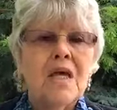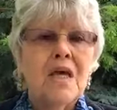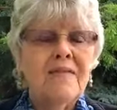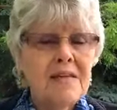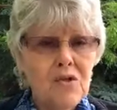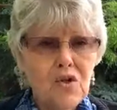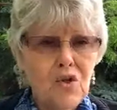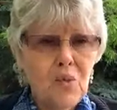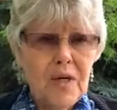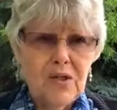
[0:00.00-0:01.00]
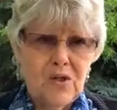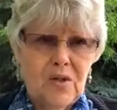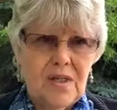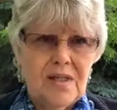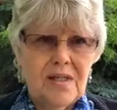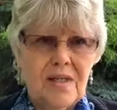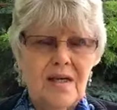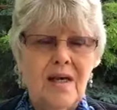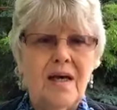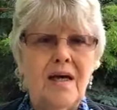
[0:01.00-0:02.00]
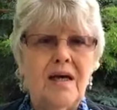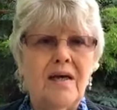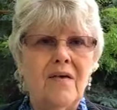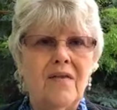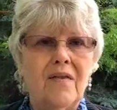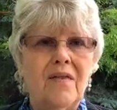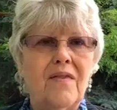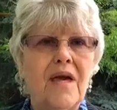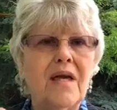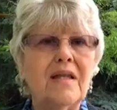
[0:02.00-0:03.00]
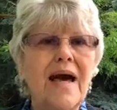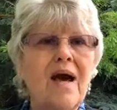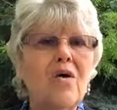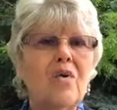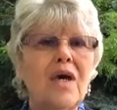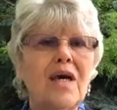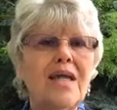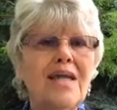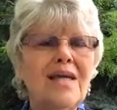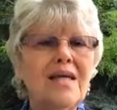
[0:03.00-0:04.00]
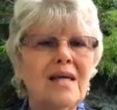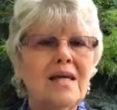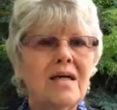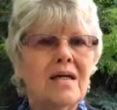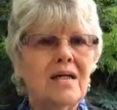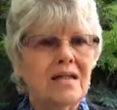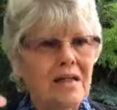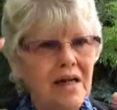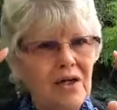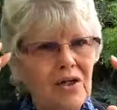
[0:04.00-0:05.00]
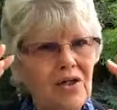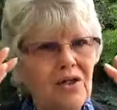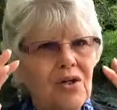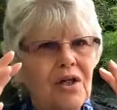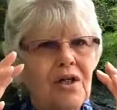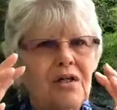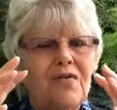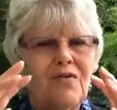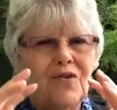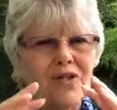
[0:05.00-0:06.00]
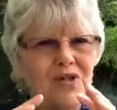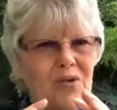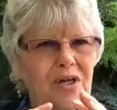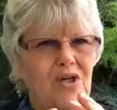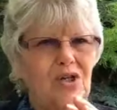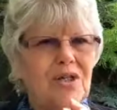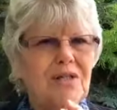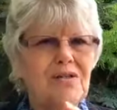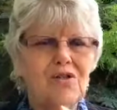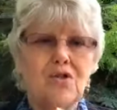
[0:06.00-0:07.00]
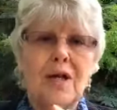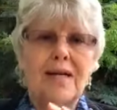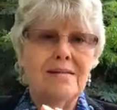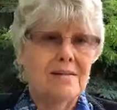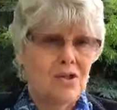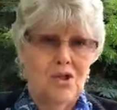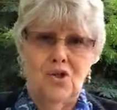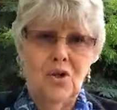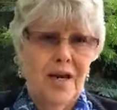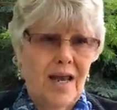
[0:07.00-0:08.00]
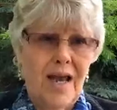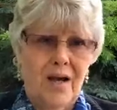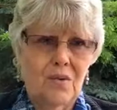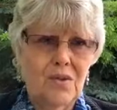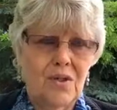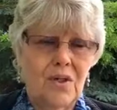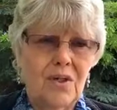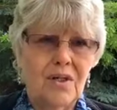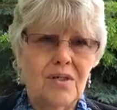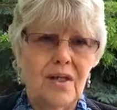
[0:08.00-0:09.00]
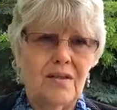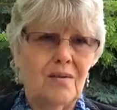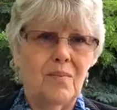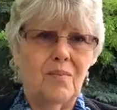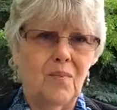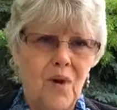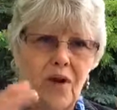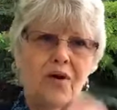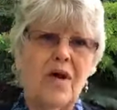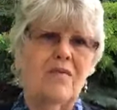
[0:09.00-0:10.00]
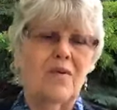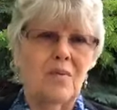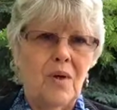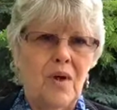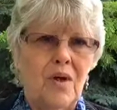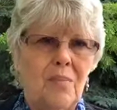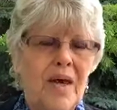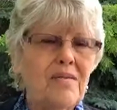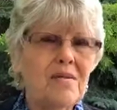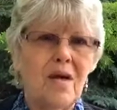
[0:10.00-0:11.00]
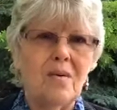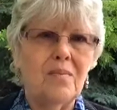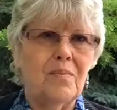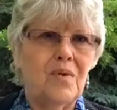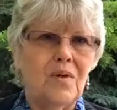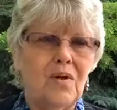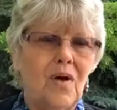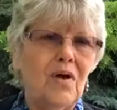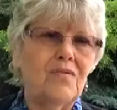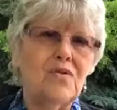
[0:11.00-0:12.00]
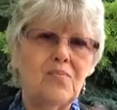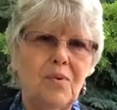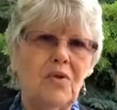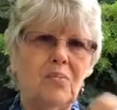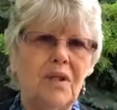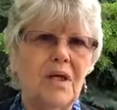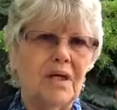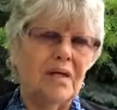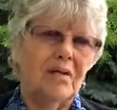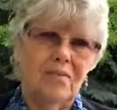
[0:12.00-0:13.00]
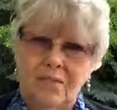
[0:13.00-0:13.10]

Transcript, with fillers: And these are two-way streets. Uh, they allow any clutter, frustration, stress to just drain out. It's like the water out of a bathtub. You, all you have to do is pull the plug and the,